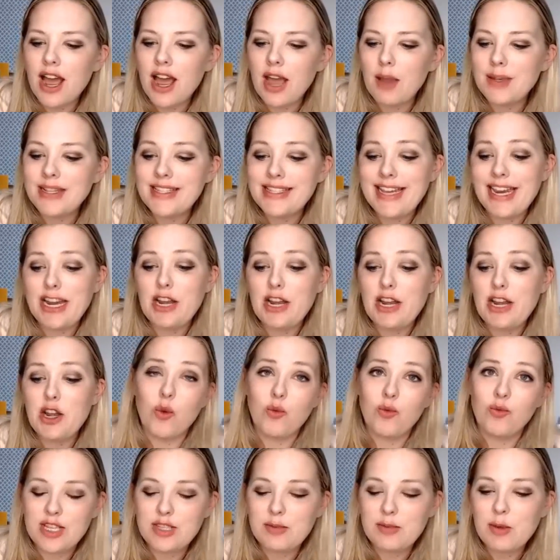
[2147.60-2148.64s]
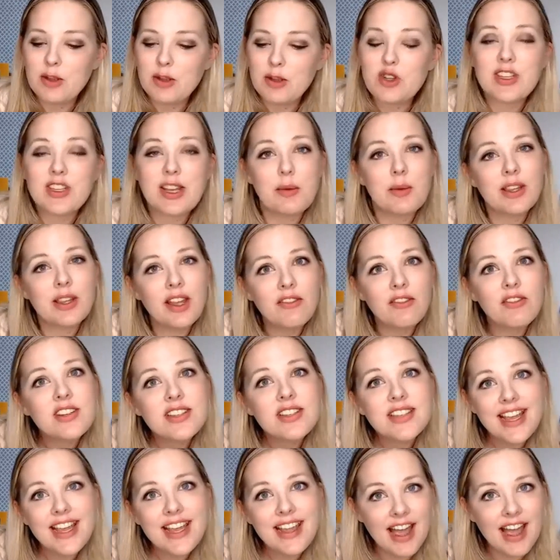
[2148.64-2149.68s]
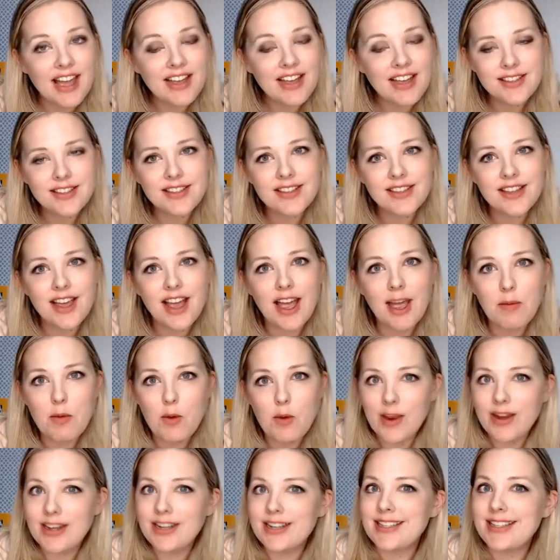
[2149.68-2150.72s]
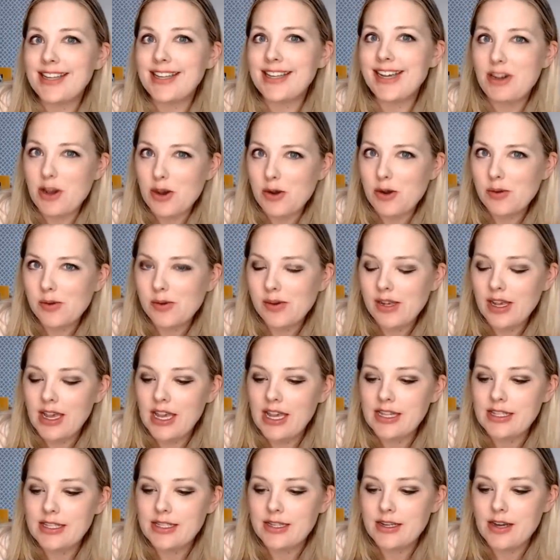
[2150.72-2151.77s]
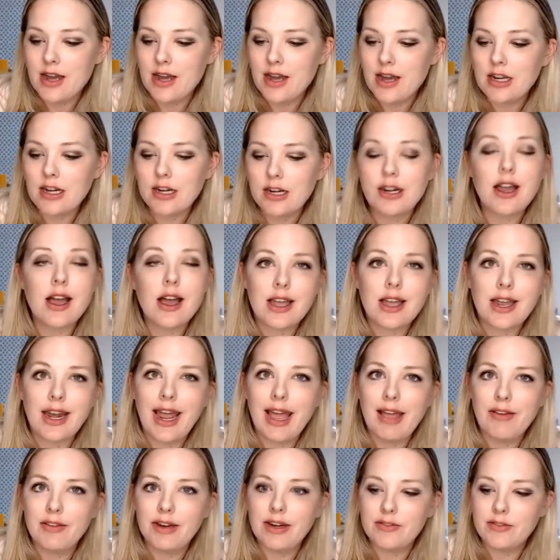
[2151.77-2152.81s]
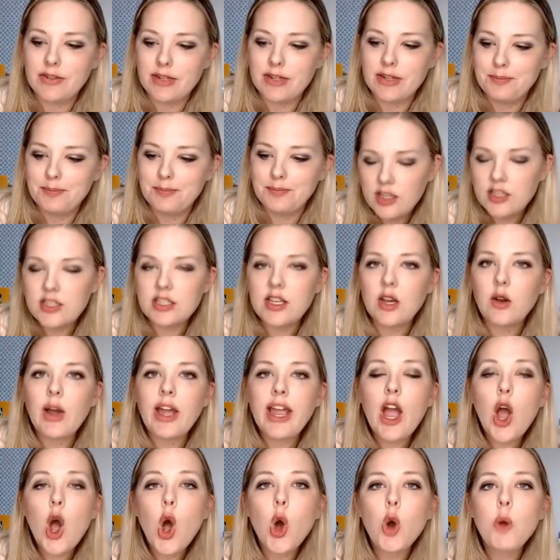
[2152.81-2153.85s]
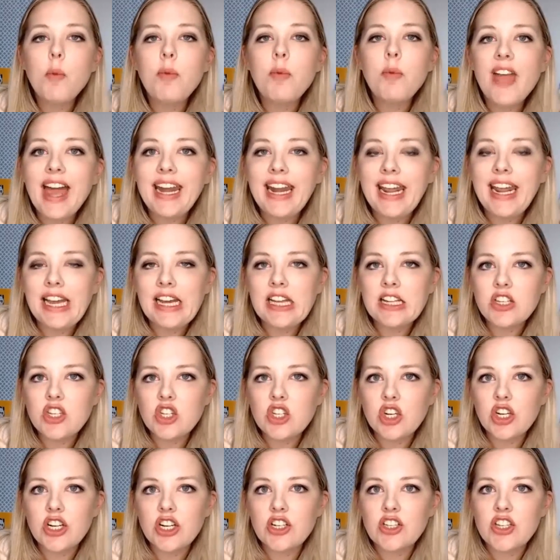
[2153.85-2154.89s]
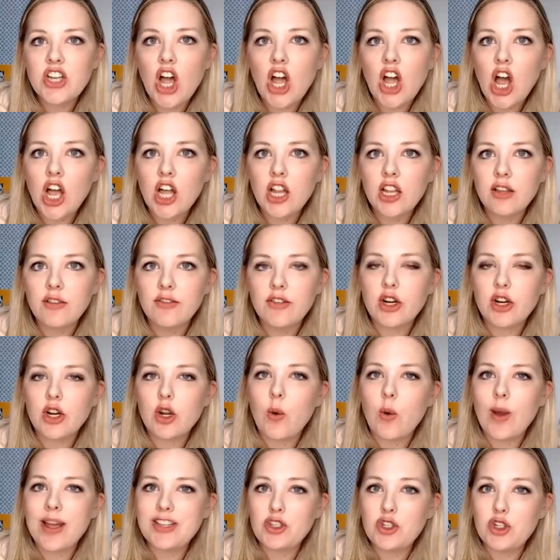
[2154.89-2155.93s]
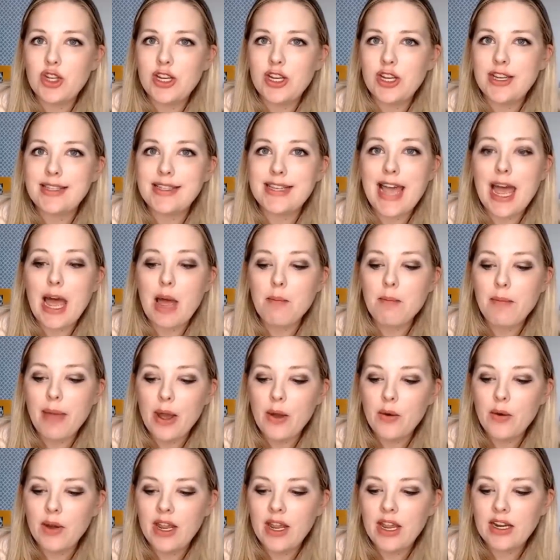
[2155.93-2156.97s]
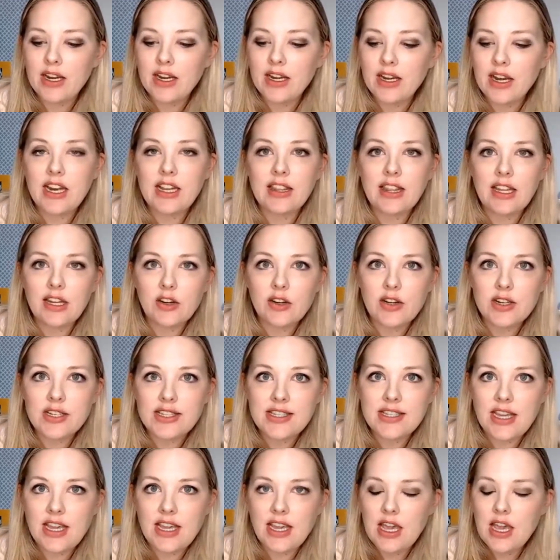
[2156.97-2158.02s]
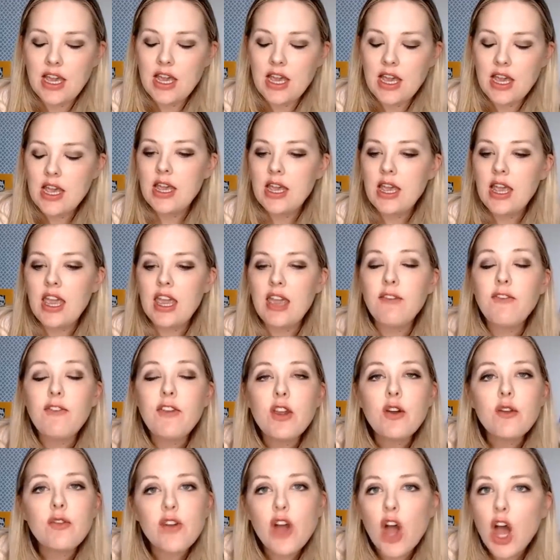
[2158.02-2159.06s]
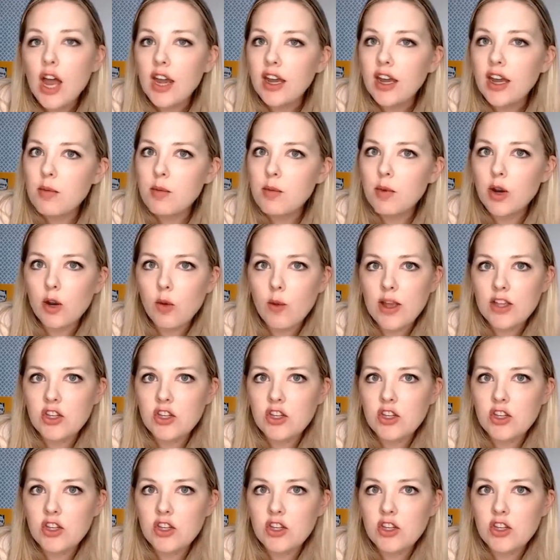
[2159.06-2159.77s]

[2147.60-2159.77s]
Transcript: I would say no. As much as I would love to say yes, I'm going to say no. It's not, you're not going to have enough time. So I hope that answers all of your questions about Ignited Literacy. If you've got any more